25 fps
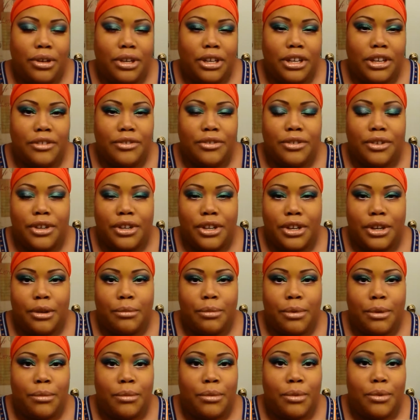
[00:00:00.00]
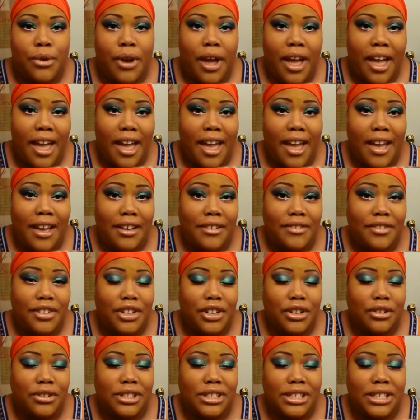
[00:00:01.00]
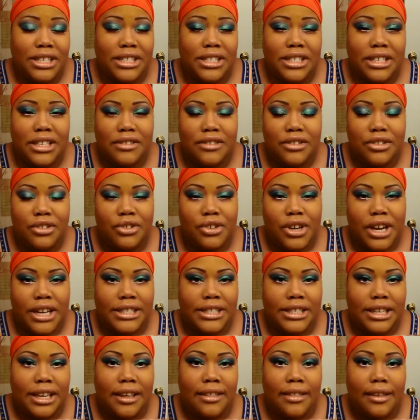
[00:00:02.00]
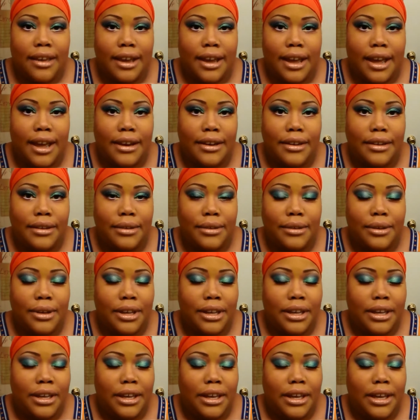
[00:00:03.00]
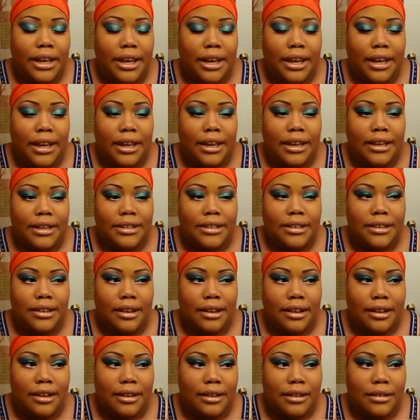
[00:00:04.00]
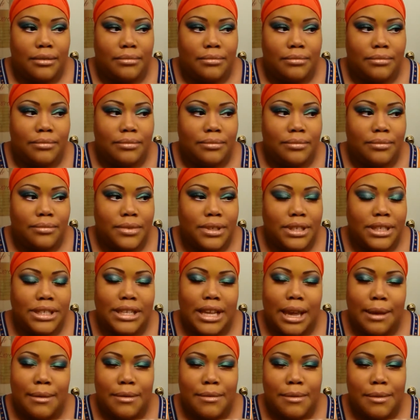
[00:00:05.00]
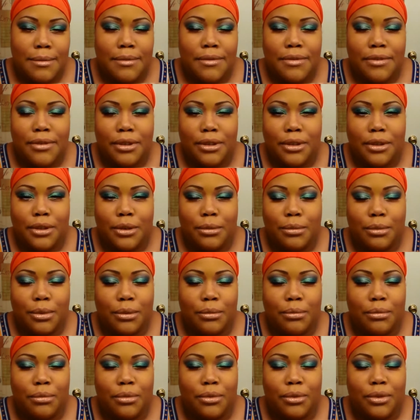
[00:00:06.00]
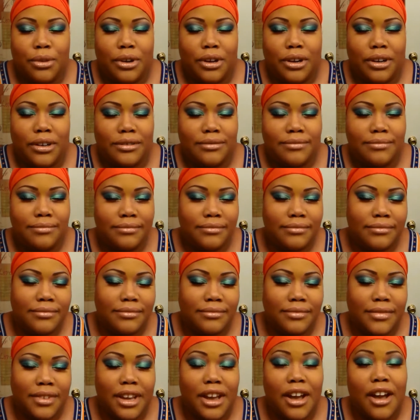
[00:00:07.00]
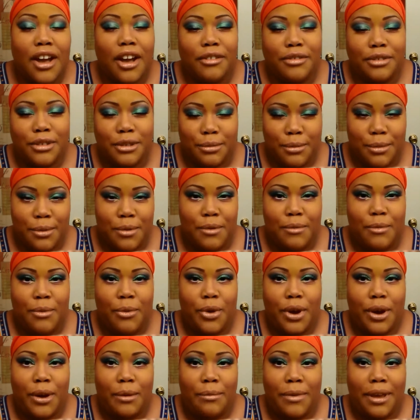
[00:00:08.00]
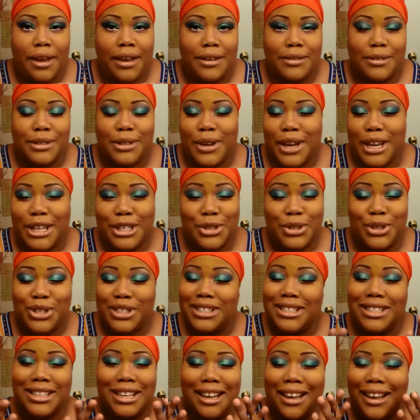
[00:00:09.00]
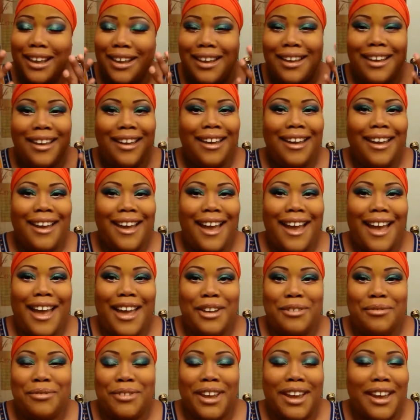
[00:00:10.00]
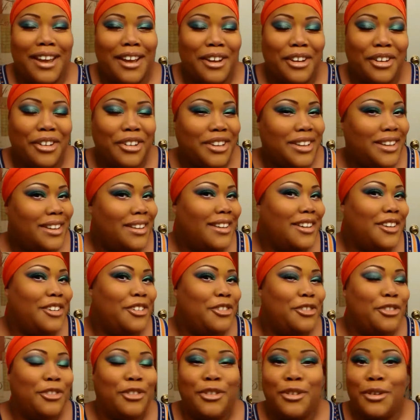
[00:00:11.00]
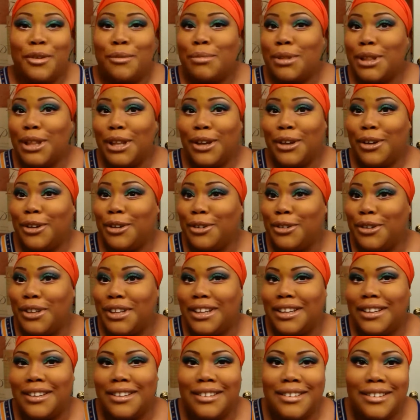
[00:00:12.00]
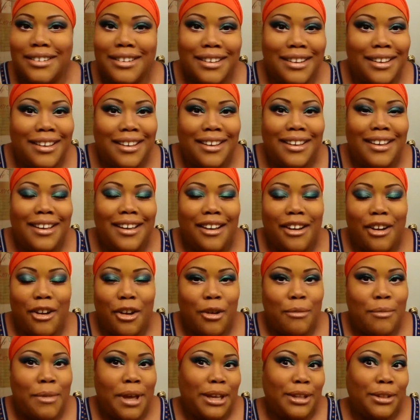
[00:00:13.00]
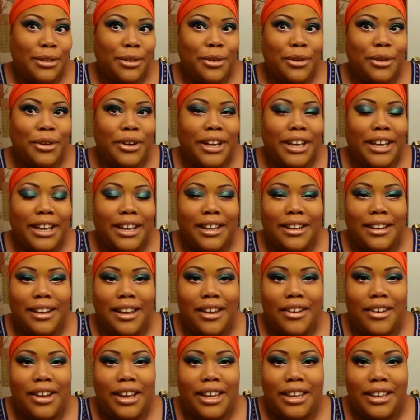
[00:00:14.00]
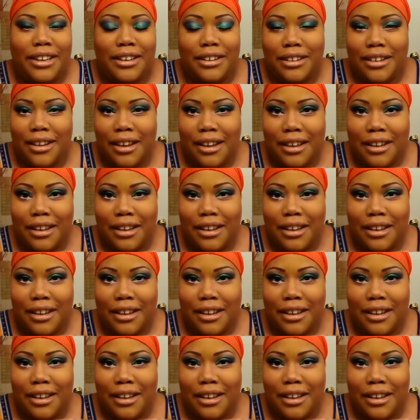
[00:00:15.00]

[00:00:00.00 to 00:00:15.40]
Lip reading: good for, people who have, sensitive to dry skin like I do. And it just kind of made me feel a little bit more comfortable wearing makeup. So as you can see, I am now full blown in all my glory, and now I can